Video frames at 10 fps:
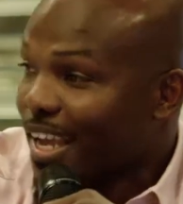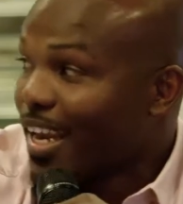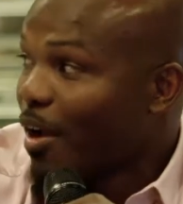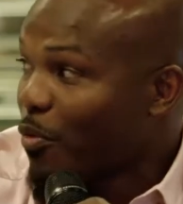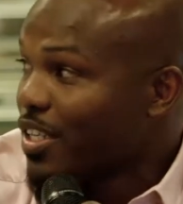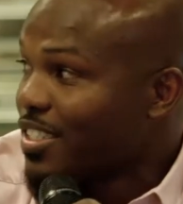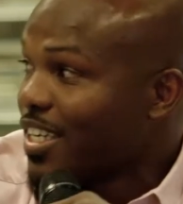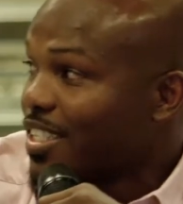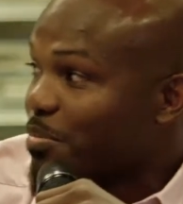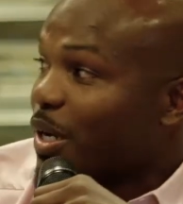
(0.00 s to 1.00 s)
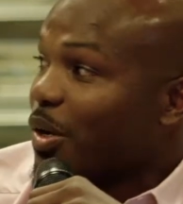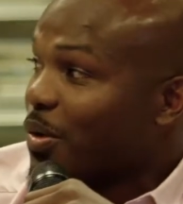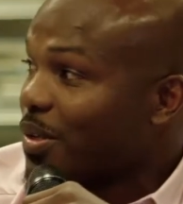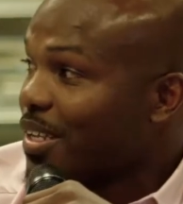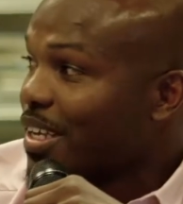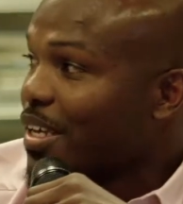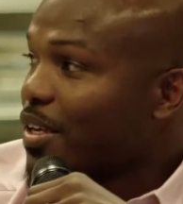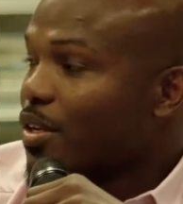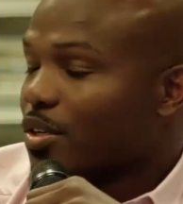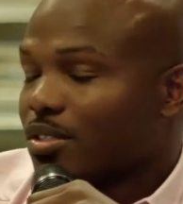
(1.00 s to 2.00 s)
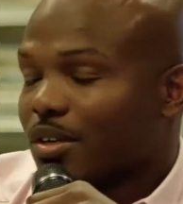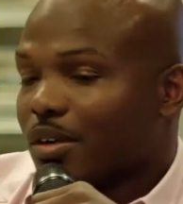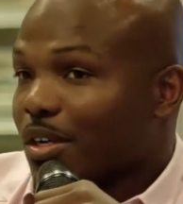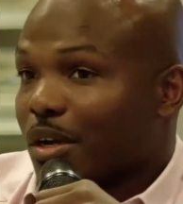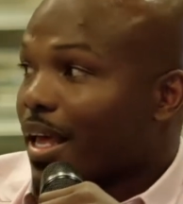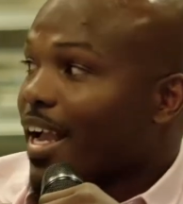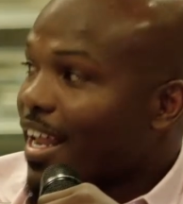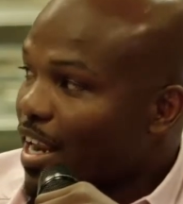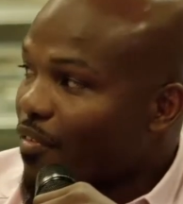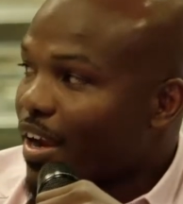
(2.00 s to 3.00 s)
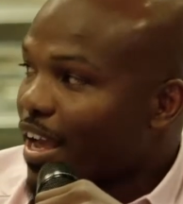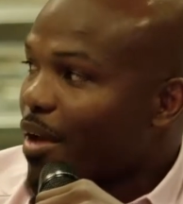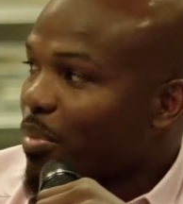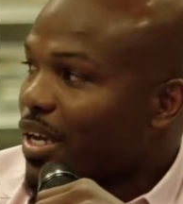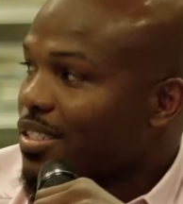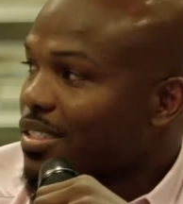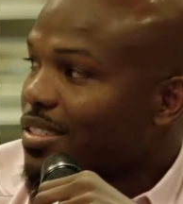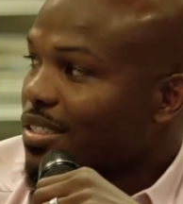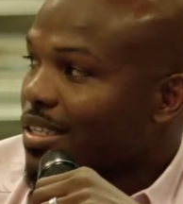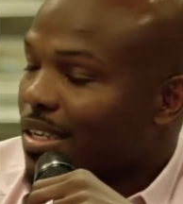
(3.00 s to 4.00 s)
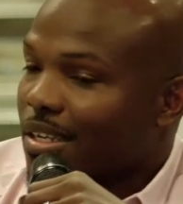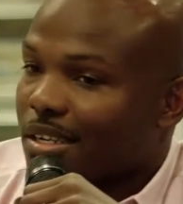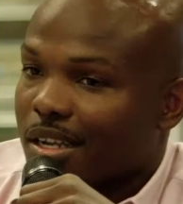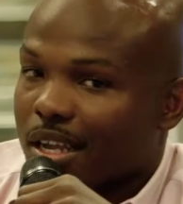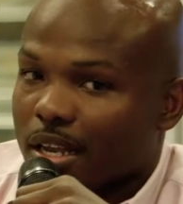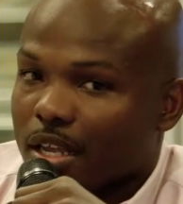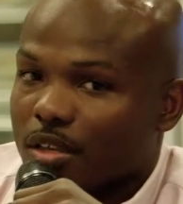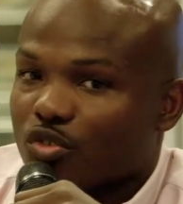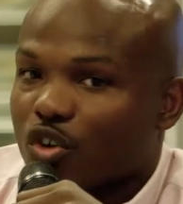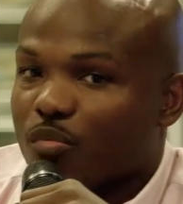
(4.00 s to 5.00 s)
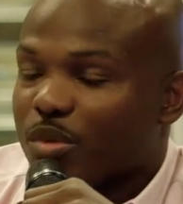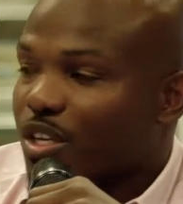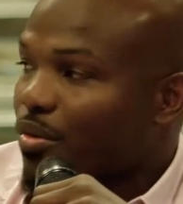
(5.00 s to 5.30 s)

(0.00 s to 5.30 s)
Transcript: and I want to take his belt. You know, so it, like I never had patience, and and it did, drove me